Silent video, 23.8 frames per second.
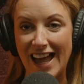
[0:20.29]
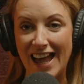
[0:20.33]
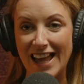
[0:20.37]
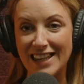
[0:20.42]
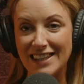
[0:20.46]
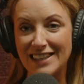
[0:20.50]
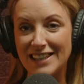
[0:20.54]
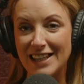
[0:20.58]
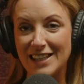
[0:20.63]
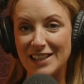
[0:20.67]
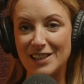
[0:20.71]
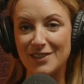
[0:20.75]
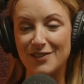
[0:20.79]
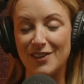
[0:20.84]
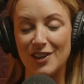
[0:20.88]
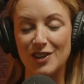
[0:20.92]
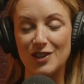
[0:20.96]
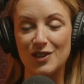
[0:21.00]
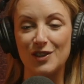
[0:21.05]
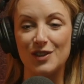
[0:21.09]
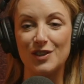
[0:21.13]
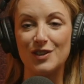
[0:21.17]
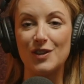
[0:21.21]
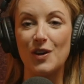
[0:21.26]
and
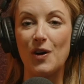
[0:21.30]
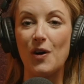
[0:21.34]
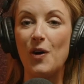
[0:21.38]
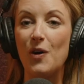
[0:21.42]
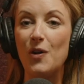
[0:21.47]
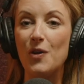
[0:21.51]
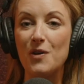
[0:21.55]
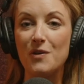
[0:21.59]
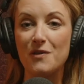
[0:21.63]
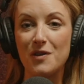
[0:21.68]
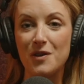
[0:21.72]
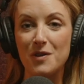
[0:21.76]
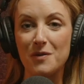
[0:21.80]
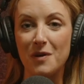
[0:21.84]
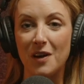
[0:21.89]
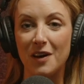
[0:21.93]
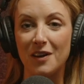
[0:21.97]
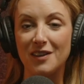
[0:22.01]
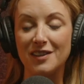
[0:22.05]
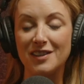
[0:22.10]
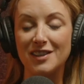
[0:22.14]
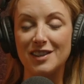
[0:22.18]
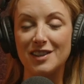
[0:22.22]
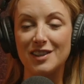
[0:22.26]
individuals all over the
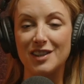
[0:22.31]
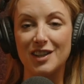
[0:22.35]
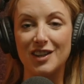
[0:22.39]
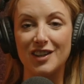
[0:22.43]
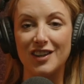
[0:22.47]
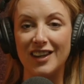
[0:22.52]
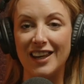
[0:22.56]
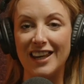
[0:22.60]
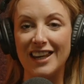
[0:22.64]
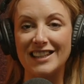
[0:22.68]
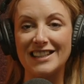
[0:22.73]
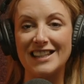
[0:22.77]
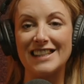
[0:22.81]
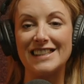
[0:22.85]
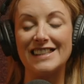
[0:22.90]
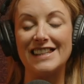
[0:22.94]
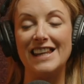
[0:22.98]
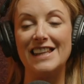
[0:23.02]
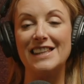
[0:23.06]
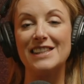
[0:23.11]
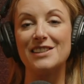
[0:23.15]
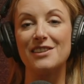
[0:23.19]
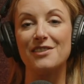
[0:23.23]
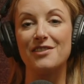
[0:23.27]
world to create a
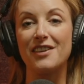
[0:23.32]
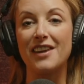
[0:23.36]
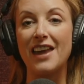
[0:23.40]
sense of